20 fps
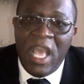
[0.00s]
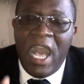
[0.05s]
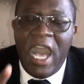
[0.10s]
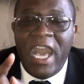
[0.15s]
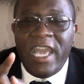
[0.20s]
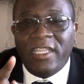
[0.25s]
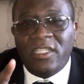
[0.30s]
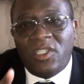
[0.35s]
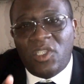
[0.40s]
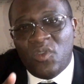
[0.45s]

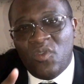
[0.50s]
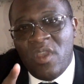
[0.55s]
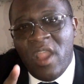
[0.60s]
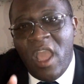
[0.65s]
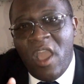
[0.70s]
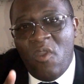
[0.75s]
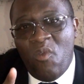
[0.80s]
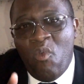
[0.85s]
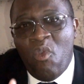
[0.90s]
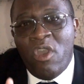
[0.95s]
I do
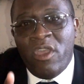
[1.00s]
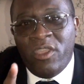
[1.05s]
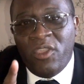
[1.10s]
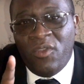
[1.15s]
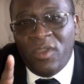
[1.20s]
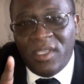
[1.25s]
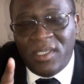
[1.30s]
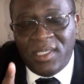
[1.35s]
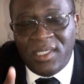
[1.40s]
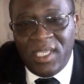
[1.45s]
not want you
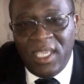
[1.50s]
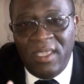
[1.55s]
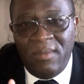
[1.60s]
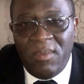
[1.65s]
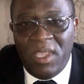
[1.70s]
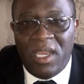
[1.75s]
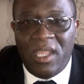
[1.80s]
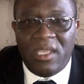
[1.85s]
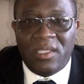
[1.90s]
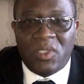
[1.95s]
to see
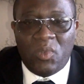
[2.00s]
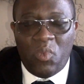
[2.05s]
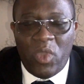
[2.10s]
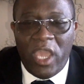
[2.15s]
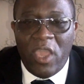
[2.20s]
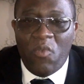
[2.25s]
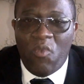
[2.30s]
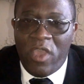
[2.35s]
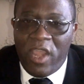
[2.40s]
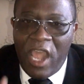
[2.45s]
me this
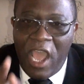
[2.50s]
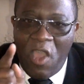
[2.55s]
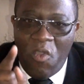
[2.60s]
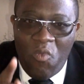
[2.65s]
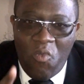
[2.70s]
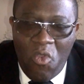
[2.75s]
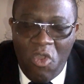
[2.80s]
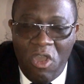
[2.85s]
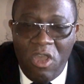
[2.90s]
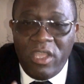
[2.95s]
way. What I
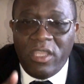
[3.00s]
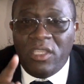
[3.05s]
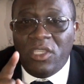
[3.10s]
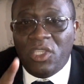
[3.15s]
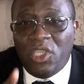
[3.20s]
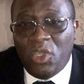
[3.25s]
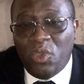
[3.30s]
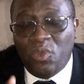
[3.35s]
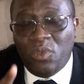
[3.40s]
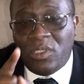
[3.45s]
want
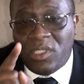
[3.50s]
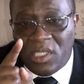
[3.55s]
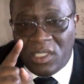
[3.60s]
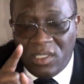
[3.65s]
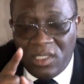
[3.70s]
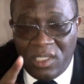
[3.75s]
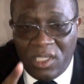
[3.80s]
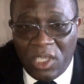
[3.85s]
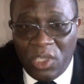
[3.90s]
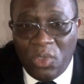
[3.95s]
you to
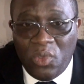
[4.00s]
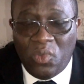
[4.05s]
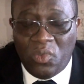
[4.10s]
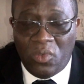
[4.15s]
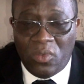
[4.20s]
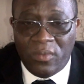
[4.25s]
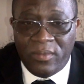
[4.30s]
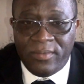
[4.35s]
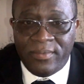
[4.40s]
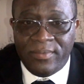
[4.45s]
do
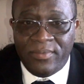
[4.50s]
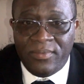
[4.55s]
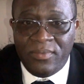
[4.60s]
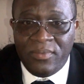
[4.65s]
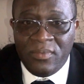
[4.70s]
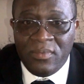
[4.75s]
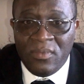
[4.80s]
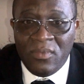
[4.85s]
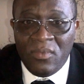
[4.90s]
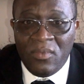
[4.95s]

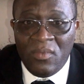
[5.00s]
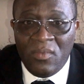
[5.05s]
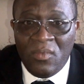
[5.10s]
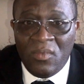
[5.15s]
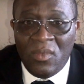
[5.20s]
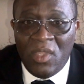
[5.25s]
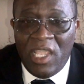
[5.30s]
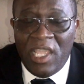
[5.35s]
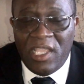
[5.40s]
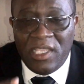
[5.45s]

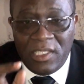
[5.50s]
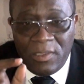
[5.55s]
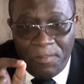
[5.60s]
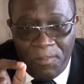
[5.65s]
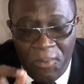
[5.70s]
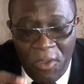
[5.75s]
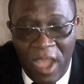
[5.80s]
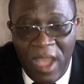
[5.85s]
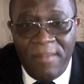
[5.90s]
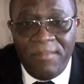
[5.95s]
is
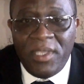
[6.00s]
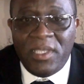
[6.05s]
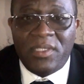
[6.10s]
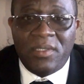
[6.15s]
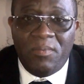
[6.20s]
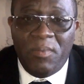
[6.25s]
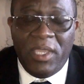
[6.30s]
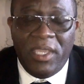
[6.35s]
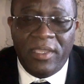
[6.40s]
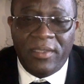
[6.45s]
promise
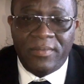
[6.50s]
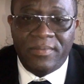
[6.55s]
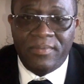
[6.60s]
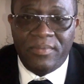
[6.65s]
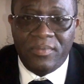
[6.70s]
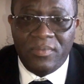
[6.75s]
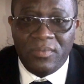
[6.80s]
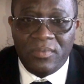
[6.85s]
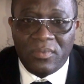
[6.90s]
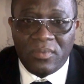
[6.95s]
me
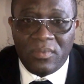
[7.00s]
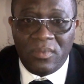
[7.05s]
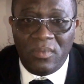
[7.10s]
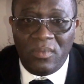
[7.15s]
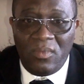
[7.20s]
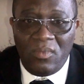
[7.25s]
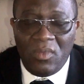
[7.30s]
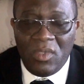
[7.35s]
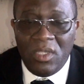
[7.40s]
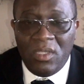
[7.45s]

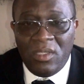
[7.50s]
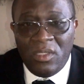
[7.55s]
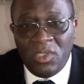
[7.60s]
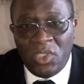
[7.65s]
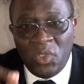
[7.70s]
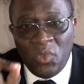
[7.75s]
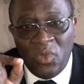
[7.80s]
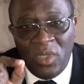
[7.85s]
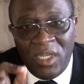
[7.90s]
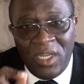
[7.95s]

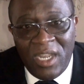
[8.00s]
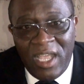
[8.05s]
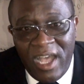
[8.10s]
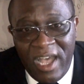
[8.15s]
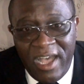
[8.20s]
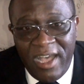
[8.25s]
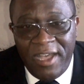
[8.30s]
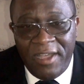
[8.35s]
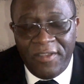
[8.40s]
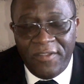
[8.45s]
to
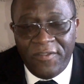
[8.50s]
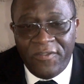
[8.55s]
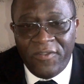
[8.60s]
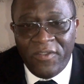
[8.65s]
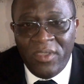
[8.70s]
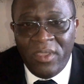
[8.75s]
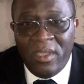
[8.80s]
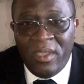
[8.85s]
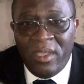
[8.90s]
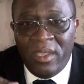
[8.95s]
love
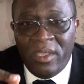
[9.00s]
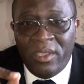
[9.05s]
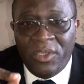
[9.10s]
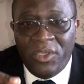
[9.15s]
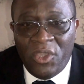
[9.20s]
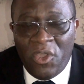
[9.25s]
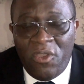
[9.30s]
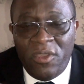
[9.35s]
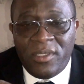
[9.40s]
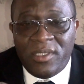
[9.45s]

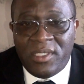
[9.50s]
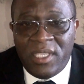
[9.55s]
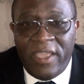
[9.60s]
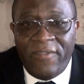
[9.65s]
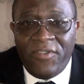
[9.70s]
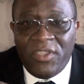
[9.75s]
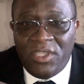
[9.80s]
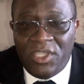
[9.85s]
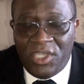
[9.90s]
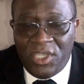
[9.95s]
your
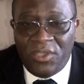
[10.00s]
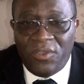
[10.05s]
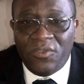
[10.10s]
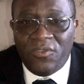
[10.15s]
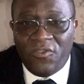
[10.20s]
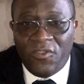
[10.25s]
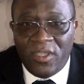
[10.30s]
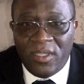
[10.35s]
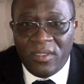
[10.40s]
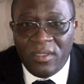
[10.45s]
7
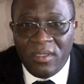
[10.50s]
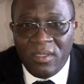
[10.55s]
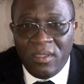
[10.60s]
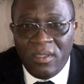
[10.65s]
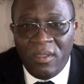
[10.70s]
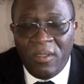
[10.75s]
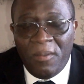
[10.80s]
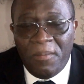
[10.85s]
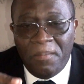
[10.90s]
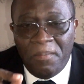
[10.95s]
children
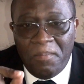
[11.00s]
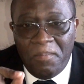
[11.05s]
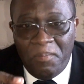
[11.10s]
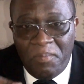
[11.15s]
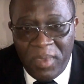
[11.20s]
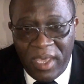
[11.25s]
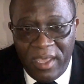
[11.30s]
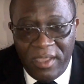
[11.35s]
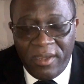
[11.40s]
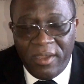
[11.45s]

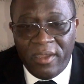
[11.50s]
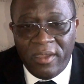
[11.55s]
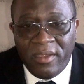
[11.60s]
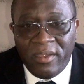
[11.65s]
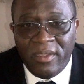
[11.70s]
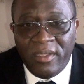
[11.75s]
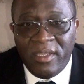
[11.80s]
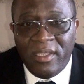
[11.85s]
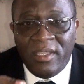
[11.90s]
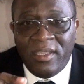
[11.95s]
better
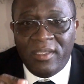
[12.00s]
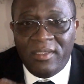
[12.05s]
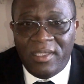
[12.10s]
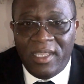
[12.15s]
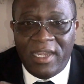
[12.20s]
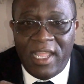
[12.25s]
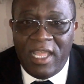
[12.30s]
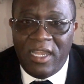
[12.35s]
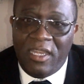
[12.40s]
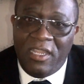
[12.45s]

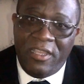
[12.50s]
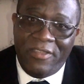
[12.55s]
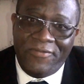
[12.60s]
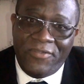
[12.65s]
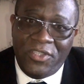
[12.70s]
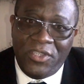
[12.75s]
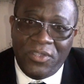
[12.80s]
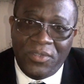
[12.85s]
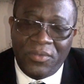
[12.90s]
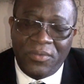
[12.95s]
than I
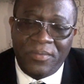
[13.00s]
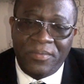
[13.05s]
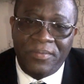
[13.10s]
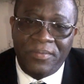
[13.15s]
loved you,